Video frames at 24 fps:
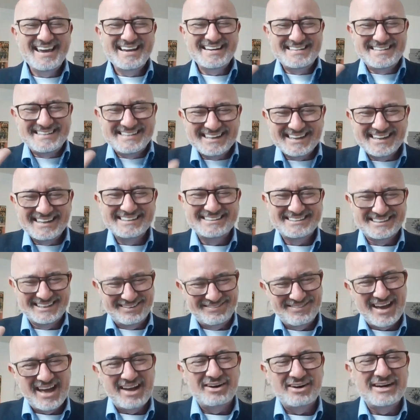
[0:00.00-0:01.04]
It
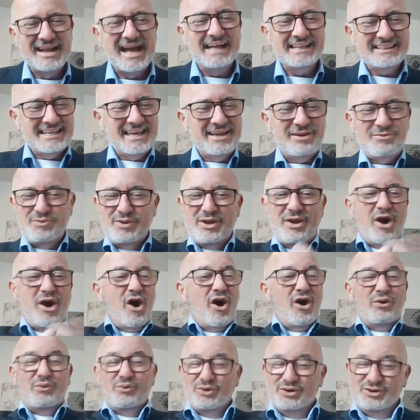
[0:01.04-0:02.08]
doesn't matter. Not that we
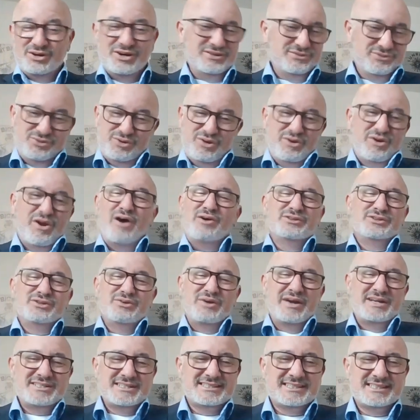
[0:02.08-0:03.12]
all were, we were
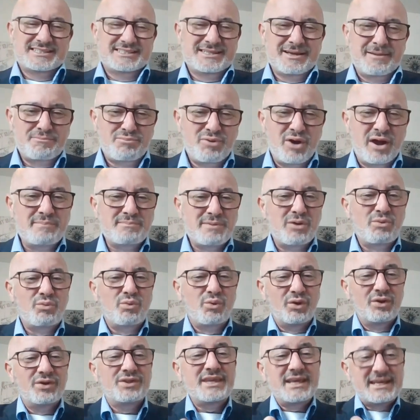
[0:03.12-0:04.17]
all new agents at some point,
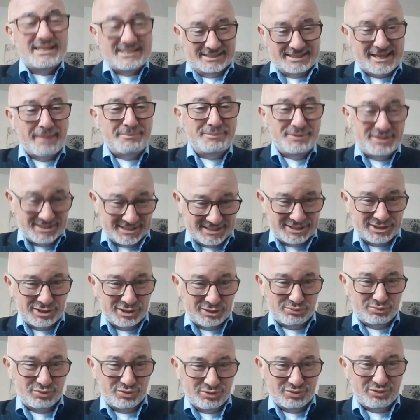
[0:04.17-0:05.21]
but we're the exceptions
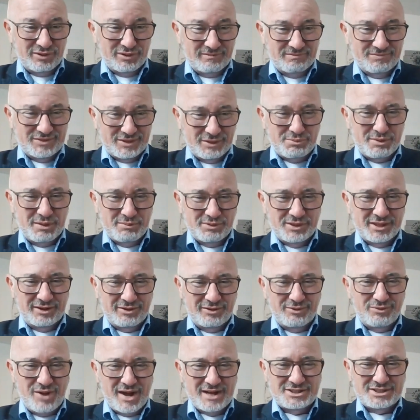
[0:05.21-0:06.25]
to the rule. The
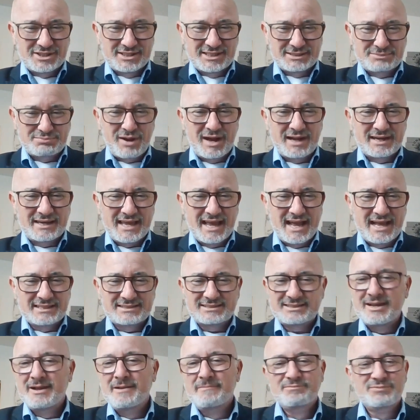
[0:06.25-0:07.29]
people that are watching this
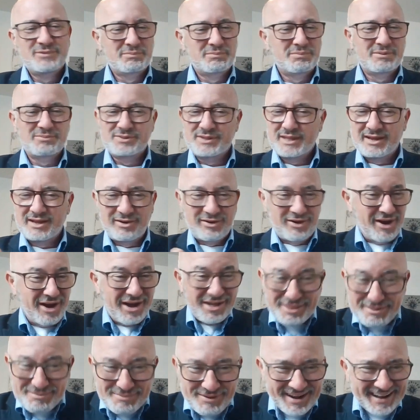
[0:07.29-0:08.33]
podcast, people that are
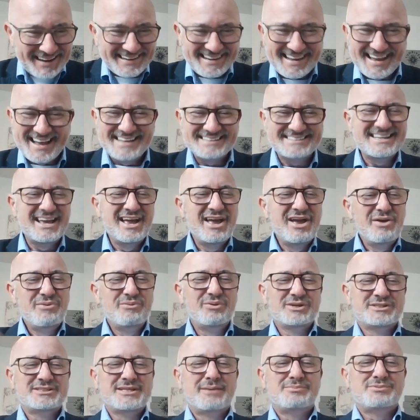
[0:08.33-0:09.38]
on the podcast,
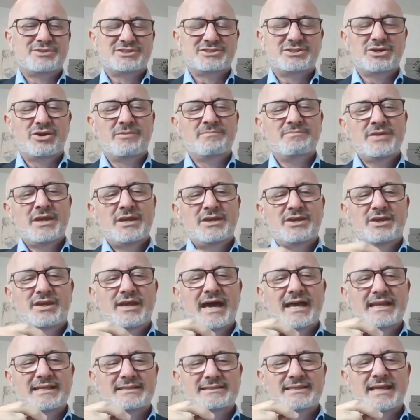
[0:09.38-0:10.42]
we're exceptions. So
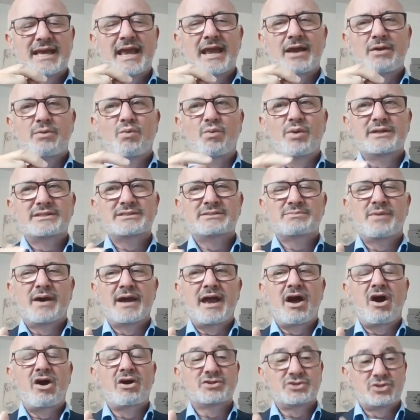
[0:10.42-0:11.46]
you got to say, what's
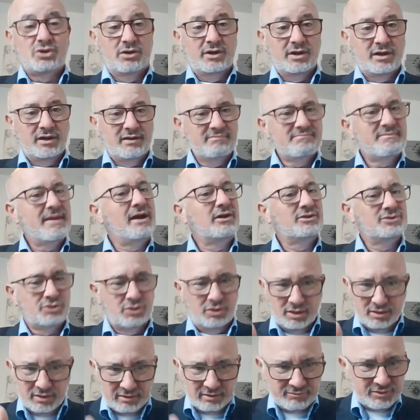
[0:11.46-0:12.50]
my alternative? My
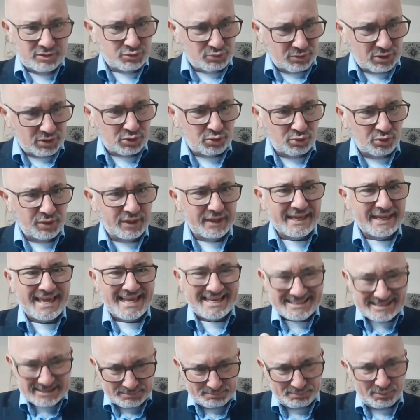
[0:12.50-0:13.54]
alternative is
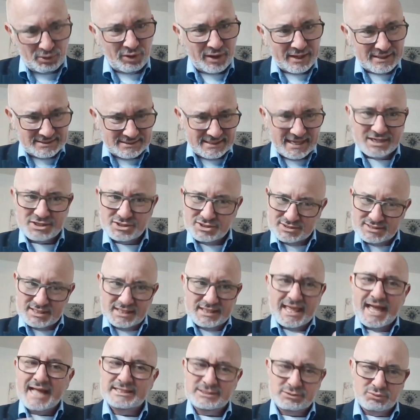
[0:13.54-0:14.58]
recruiting experienced
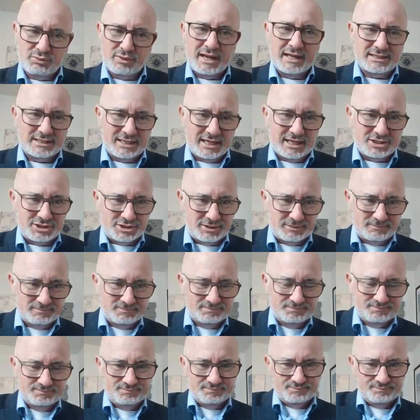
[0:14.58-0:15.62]
agents. And that's what I teach.